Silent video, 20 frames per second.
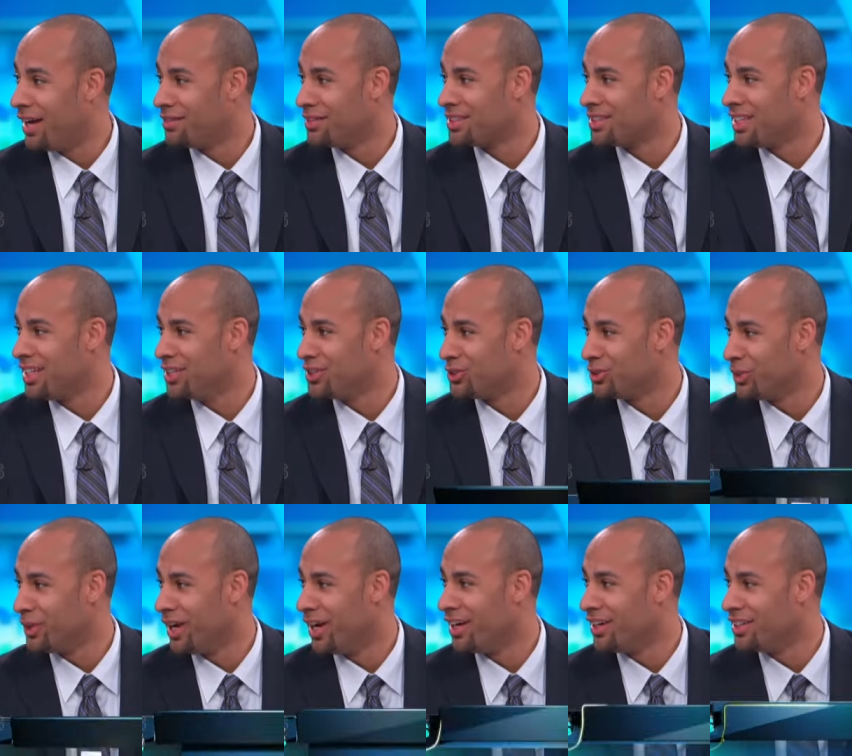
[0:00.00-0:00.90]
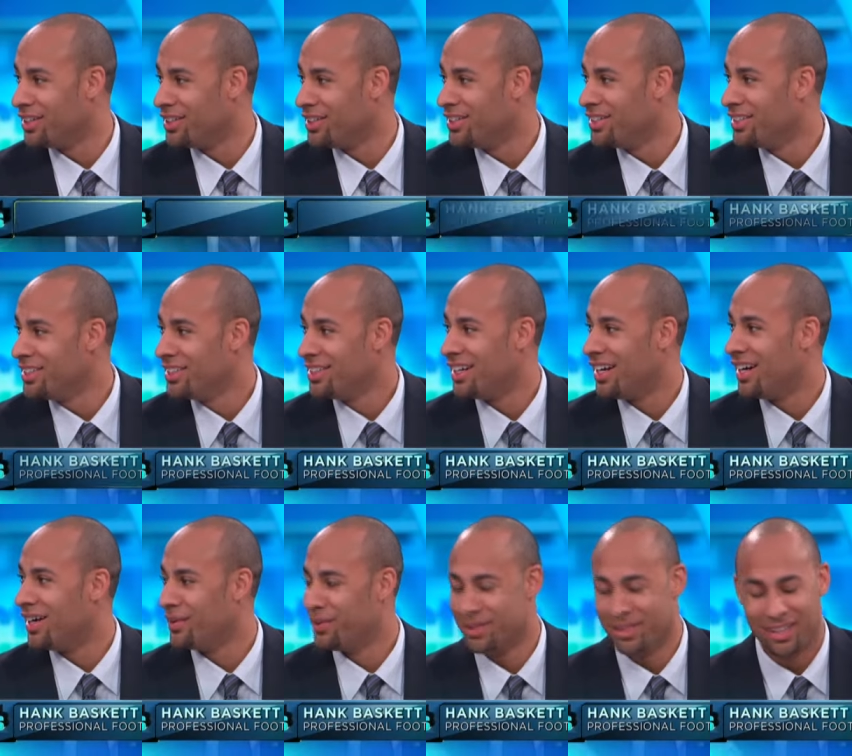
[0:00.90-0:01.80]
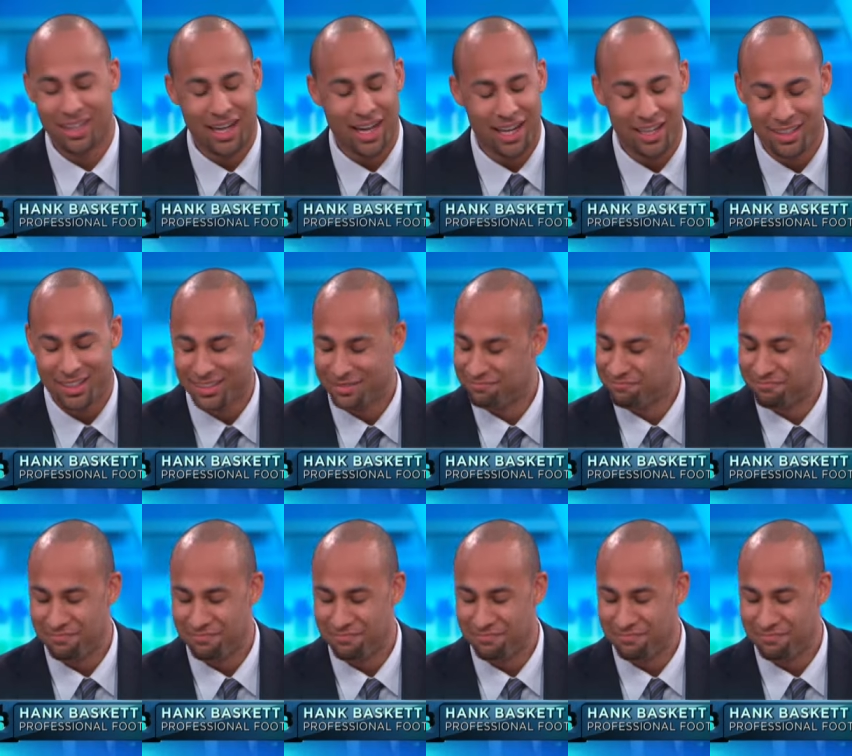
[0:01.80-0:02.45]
have to say it's a reality. I would, yeah. I